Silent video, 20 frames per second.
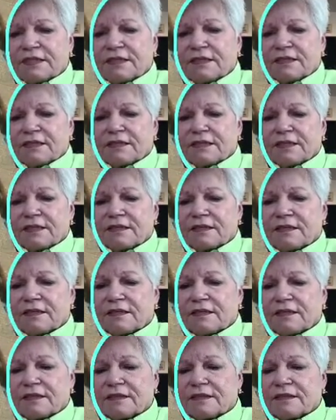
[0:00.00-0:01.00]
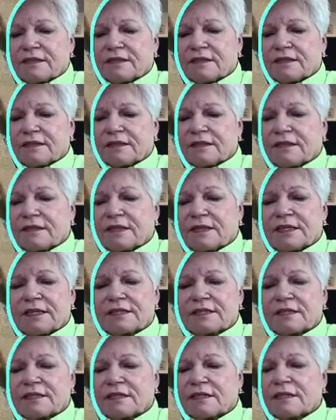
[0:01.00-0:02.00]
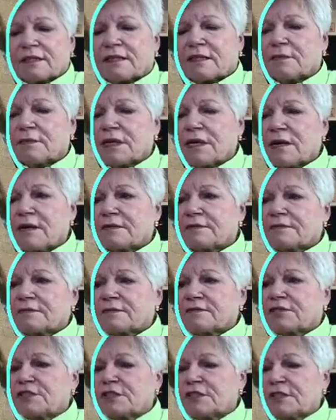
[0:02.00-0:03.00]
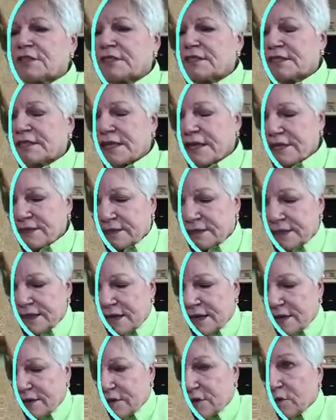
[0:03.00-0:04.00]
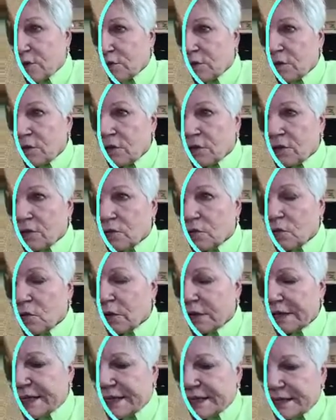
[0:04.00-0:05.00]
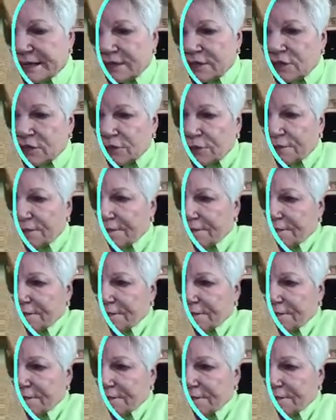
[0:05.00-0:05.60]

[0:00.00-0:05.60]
And it's going to come out just exactly how you are wanting it to.